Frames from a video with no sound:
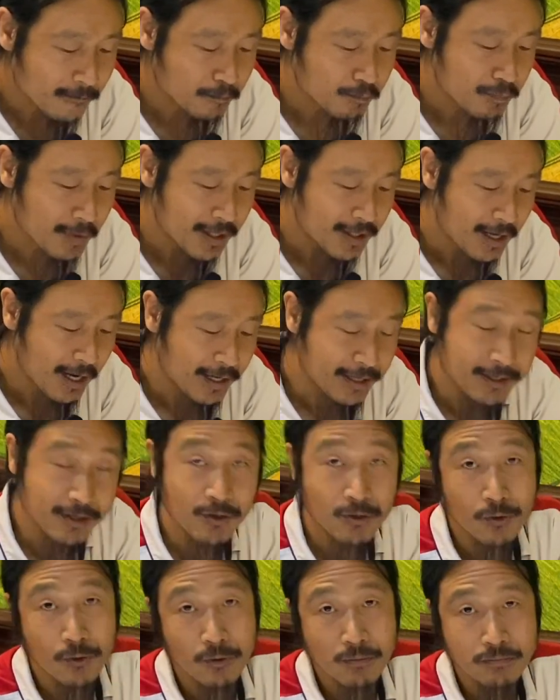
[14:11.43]
But I
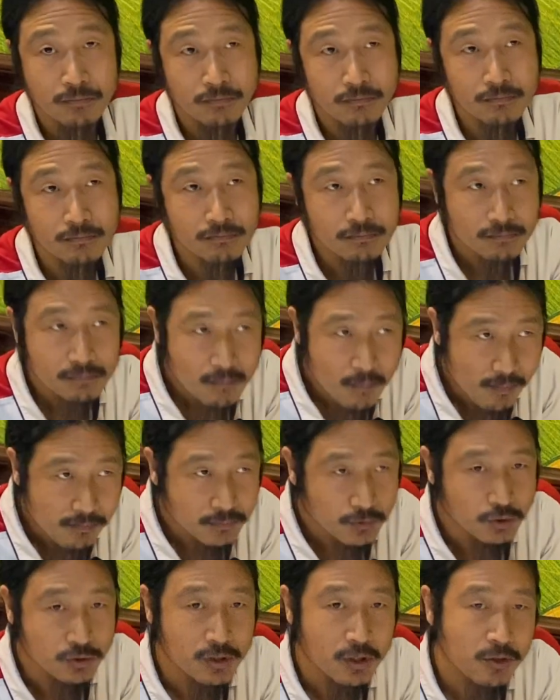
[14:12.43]
know,
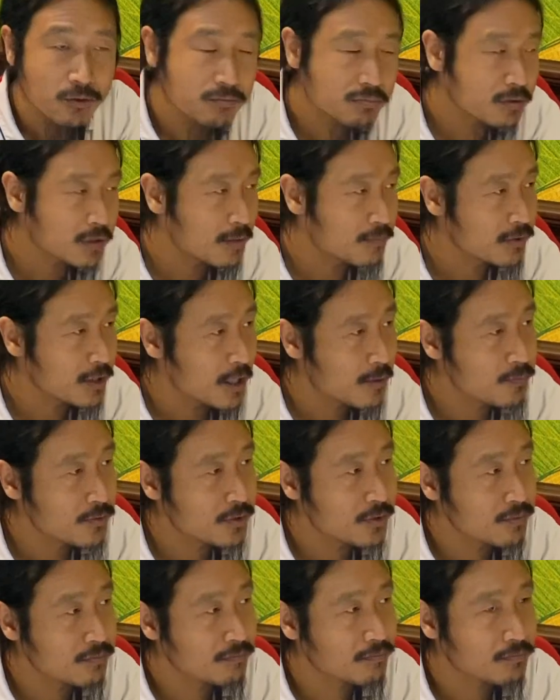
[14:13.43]

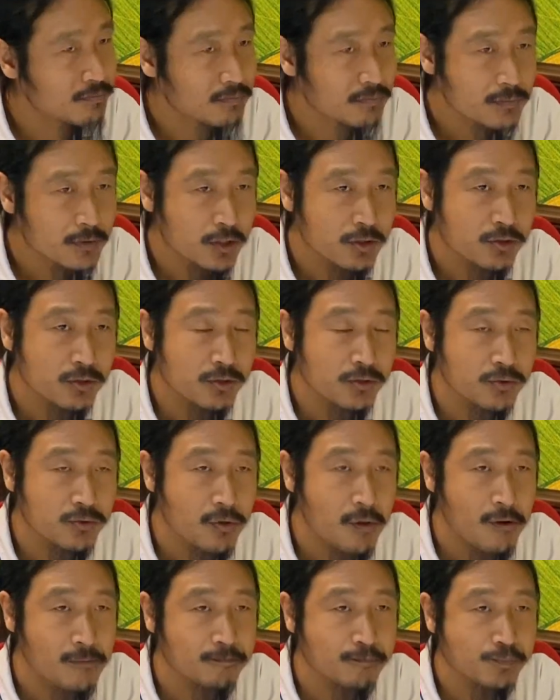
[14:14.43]
sometimes
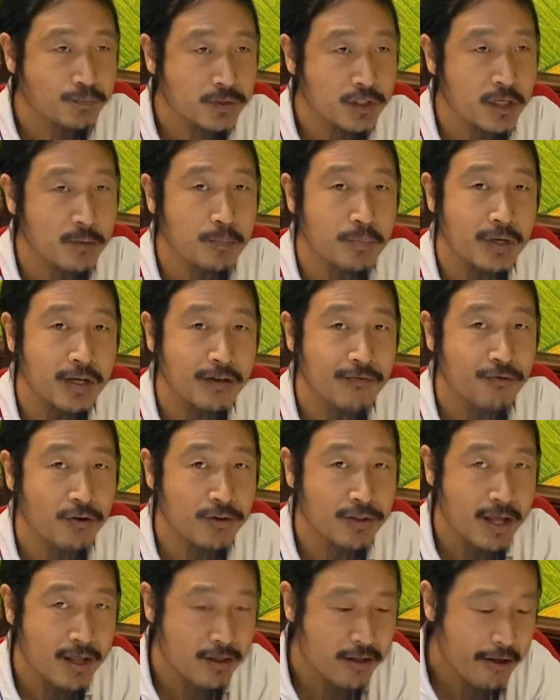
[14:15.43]
complain for
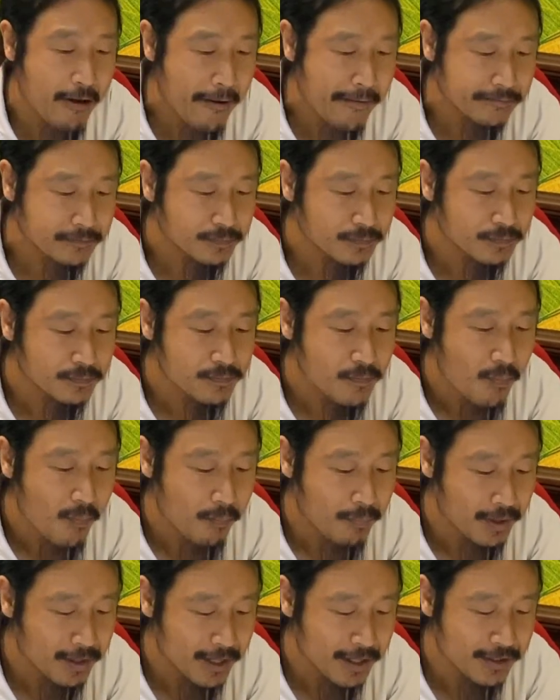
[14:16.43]
nothing.
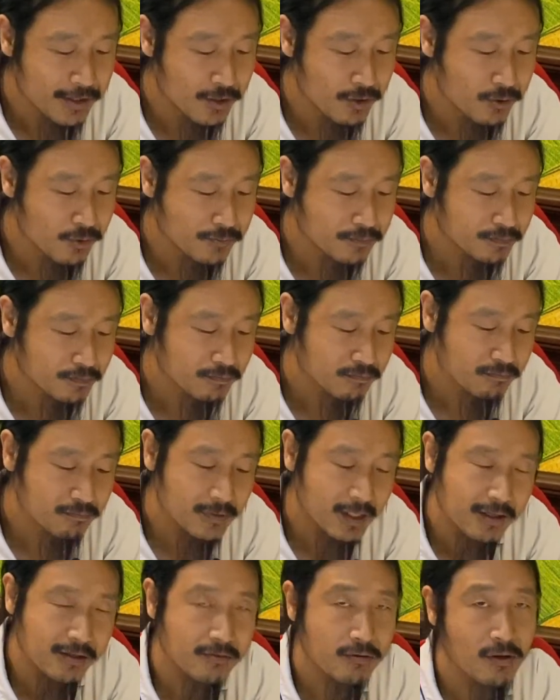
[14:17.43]
But I know,
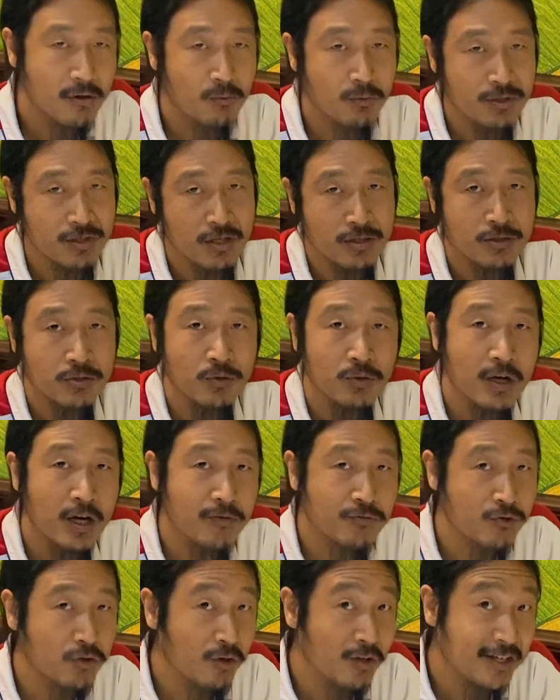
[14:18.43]
we just don't have
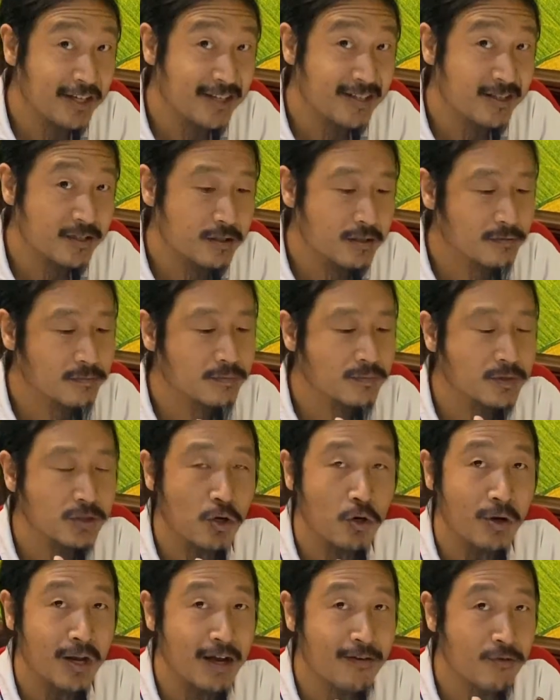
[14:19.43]
good leaders,
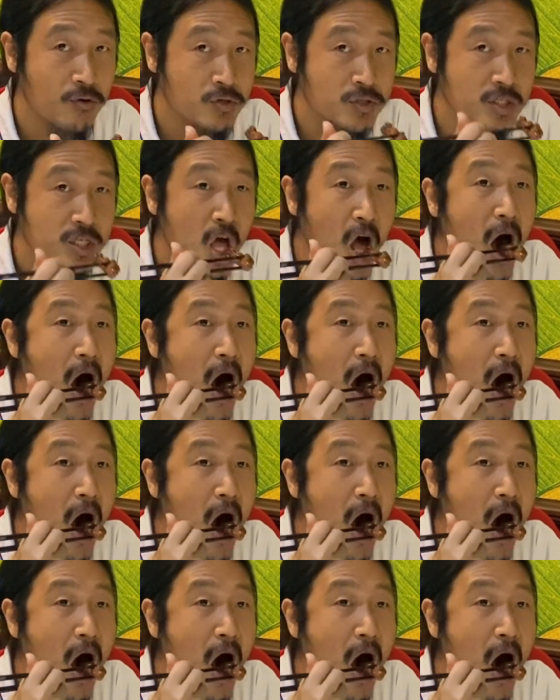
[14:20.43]
all levels.